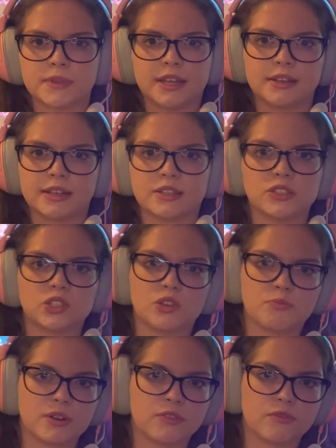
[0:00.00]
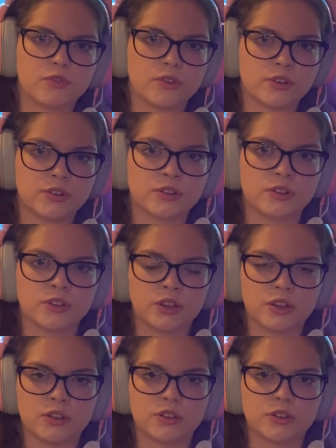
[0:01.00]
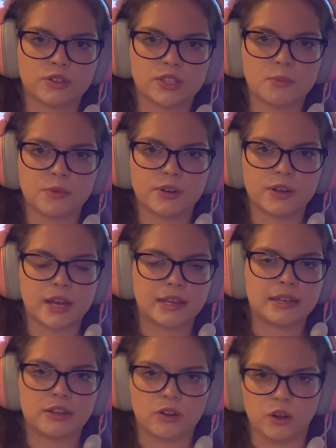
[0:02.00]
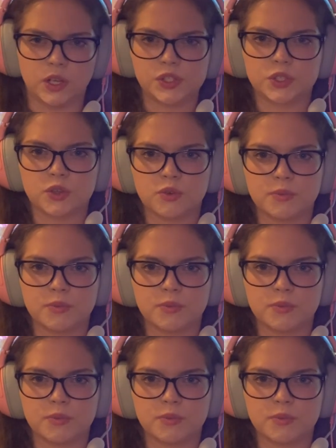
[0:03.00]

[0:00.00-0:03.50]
and then stopping for the summer and then also